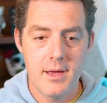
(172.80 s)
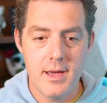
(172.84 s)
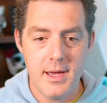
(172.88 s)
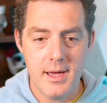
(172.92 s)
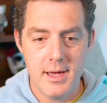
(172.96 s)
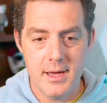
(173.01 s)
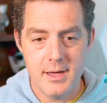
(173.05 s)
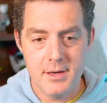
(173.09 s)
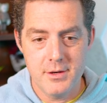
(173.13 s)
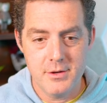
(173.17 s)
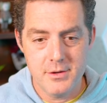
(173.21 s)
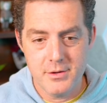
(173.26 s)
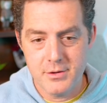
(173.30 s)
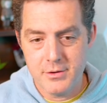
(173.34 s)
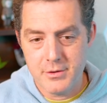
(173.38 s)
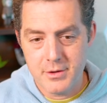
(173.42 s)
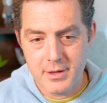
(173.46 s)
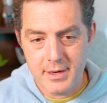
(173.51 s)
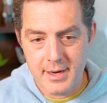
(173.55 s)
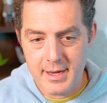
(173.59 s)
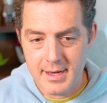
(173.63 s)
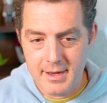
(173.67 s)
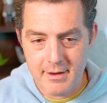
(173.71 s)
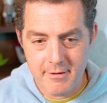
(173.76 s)
And you
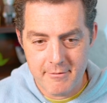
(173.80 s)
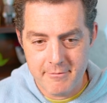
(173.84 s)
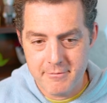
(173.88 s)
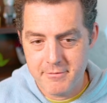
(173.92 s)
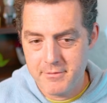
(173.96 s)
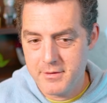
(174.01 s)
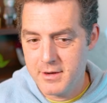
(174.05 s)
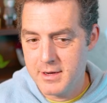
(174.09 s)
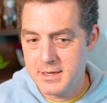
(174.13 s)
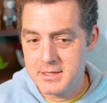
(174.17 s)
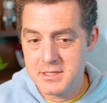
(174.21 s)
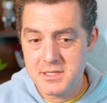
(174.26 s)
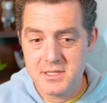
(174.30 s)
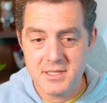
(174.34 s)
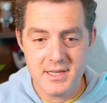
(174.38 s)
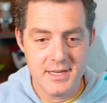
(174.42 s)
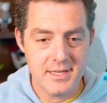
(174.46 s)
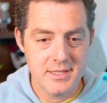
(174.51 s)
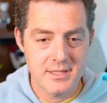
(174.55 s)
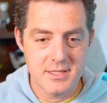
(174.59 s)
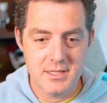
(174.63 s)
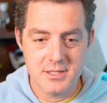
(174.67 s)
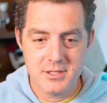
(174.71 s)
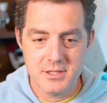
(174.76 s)
can have uh,
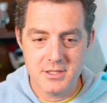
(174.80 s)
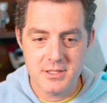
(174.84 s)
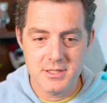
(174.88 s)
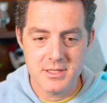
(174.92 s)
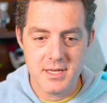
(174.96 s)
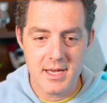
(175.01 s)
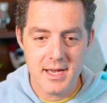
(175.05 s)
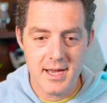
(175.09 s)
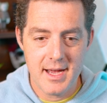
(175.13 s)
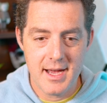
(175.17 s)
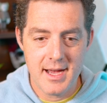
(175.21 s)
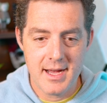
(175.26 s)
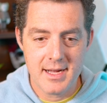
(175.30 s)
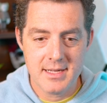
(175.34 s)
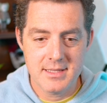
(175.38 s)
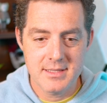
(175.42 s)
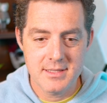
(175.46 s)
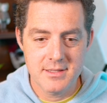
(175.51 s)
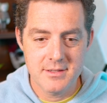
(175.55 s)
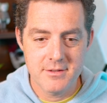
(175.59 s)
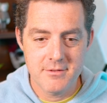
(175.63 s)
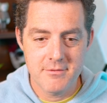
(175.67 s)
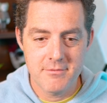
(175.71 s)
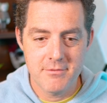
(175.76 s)
states such as
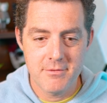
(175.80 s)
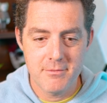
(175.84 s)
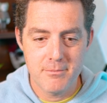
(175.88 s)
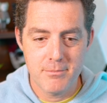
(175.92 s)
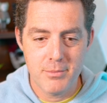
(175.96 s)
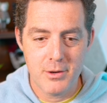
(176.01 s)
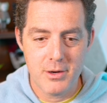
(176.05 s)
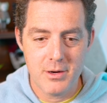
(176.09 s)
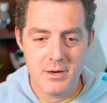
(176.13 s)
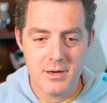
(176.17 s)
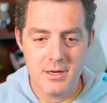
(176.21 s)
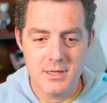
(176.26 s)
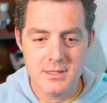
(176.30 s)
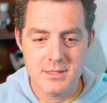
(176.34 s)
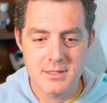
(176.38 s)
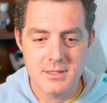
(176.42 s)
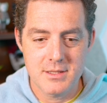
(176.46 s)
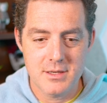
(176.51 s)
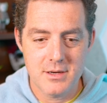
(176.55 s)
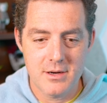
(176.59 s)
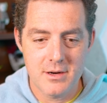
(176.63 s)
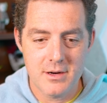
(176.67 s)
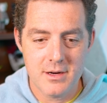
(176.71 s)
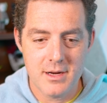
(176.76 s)
active,
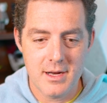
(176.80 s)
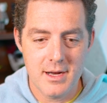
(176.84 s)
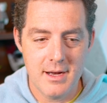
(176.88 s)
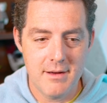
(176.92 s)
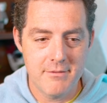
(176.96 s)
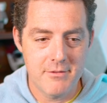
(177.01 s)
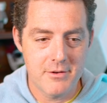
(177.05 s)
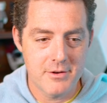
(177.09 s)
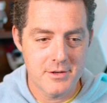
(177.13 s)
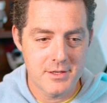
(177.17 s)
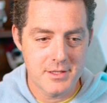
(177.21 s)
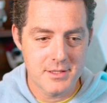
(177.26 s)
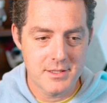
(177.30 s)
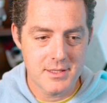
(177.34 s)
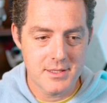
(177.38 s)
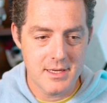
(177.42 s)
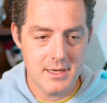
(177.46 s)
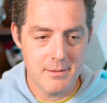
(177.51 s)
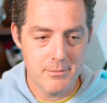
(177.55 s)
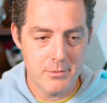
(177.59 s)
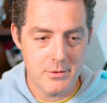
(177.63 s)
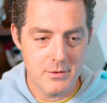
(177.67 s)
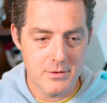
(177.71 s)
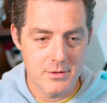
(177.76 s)
paused, archived, or
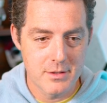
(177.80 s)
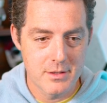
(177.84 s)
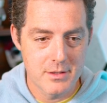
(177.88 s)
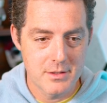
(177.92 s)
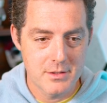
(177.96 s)
disabled.